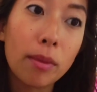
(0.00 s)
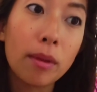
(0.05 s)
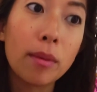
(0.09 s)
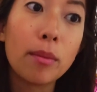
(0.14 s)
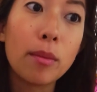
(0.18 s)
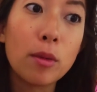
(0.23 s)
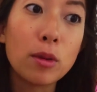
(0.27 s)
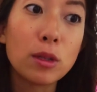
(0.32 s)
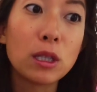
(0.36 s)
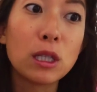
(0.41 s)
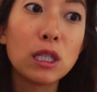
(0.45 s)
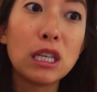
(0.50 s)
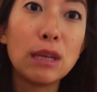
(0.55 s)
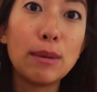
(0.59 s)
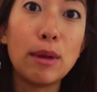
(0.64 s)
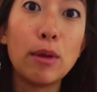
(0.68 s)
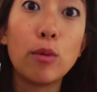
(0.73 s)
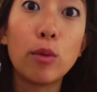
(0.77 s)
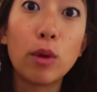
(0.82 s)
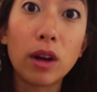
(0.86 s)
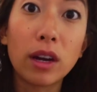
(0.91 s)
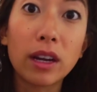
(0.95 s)
but mostly you'll
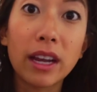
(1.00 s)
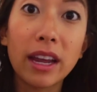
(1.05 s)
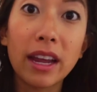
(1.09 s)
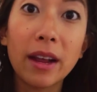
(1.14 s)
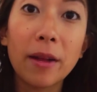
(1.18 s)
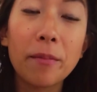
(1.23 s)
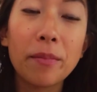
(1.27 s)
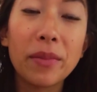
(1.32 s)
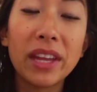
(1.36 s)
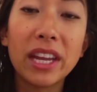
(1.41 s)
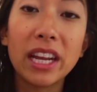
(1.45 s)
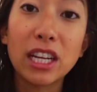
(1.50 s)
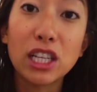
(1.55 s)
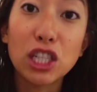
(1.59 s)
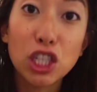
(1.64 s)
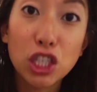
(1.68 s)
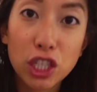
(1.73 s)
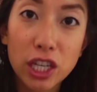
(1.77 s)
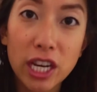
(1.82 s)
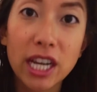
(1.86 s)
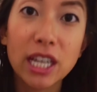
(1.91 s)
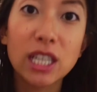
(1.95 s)
be working in
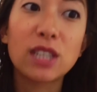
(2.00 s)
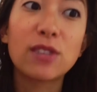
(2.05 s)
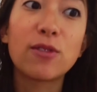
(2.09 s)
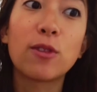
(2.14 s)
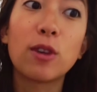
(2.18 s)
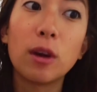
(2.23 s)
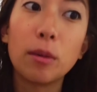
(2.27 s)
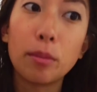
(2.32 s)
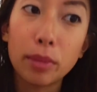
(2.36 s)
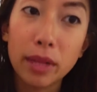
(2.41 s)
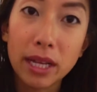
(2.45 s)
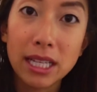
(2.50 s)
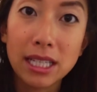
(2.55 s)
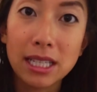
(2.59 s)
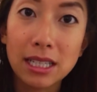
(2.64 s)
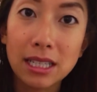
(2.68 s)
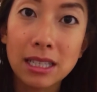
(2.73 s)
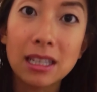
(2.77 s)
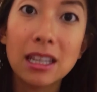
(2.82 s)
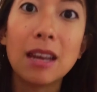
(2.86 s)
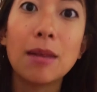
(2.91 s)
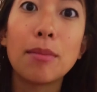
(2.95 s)
exchange for a place to
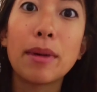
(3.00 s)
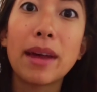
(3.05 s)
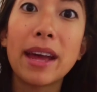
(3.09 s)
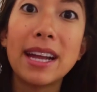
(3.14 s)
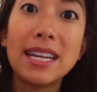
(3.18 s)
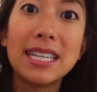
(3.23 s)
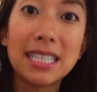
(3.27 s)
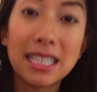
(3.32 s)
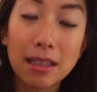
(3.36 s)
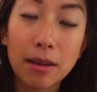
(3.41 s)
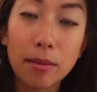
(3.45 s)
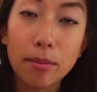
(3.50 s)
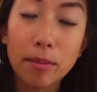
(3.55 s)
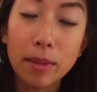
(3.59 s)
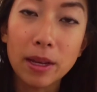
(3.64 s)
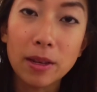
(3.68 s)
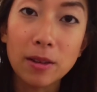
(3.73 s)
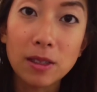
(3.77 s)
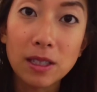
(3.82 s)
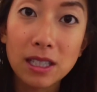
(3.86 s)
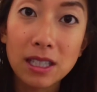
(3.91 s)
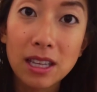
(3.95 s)
sleep and some
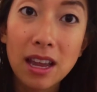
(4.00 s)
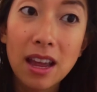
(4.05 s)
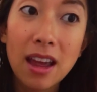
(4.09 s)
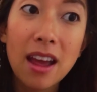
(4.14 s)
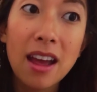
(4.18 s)
meals.